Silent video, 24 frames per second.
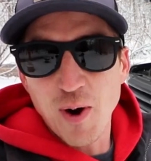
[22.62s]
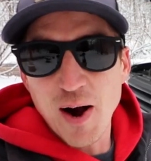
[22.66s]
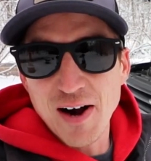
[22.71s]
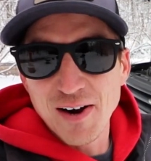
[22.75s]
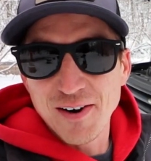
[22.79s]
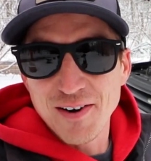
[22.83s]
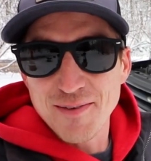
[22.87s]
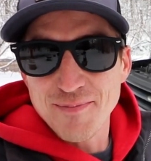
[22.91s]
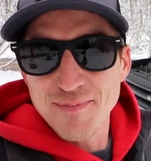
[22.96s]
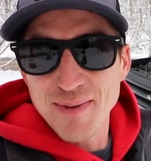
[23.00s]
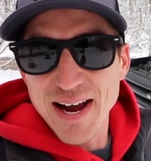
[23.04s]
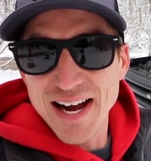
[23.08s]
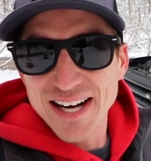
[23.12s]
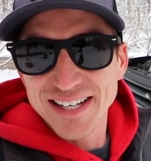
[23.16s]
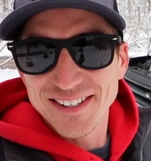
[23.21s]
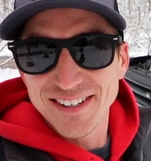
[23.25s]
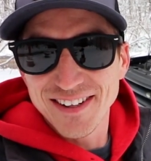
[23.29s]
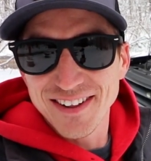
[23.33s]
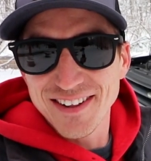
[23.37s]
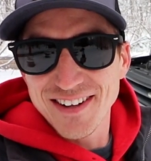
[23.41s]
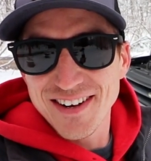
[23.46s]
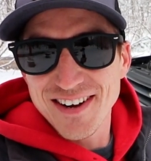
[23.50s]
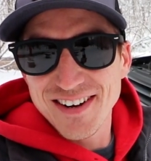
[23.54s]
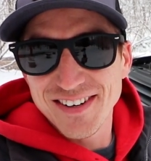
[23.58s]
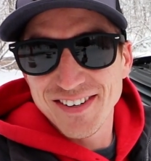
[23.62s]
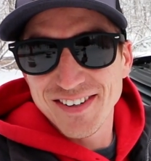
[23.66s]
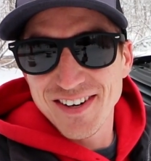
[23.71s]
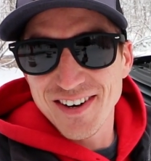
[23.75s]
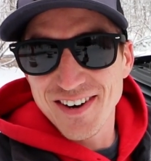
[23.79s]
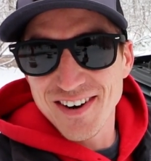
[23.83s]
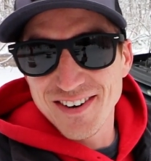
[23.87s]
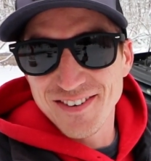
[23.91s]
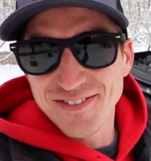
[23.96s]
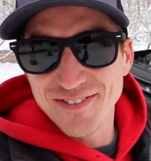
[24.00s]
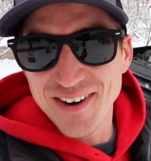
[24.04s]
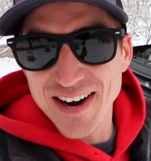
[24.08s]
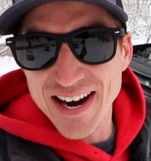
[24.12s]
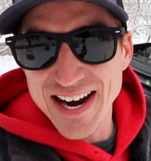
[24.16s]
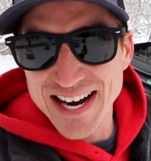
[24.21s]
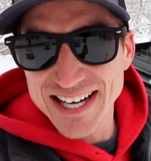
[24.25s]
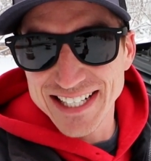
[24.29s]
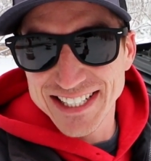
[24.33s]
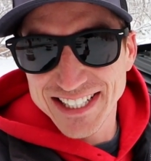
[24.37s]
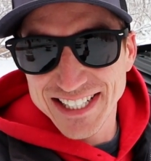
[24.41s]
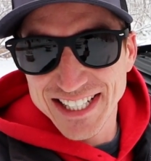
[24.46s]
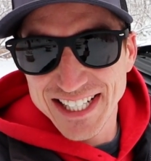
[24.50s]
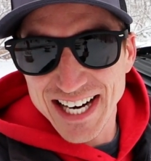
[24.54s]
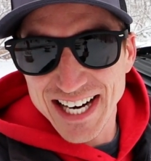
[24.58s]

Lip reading: Welcome back to the Lost Cause Ranch,